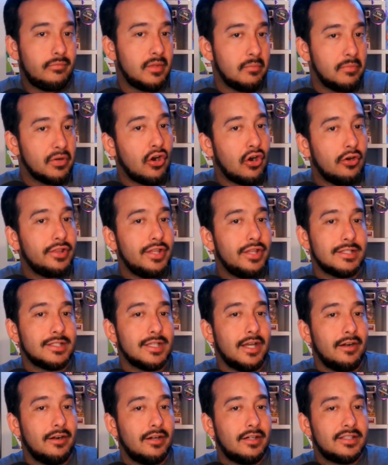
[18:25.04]
the McCarthy
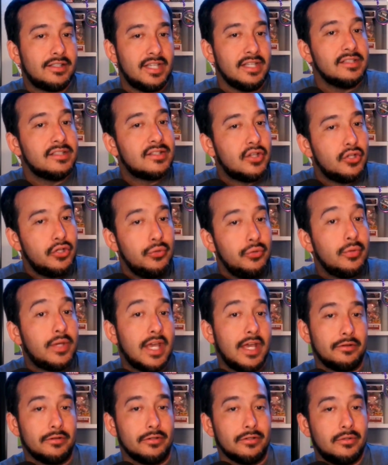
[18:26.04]
Center, since the new
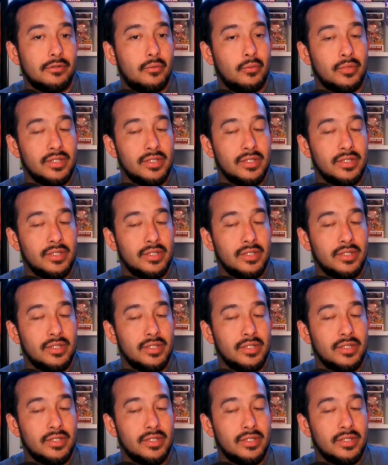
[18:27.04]
kennel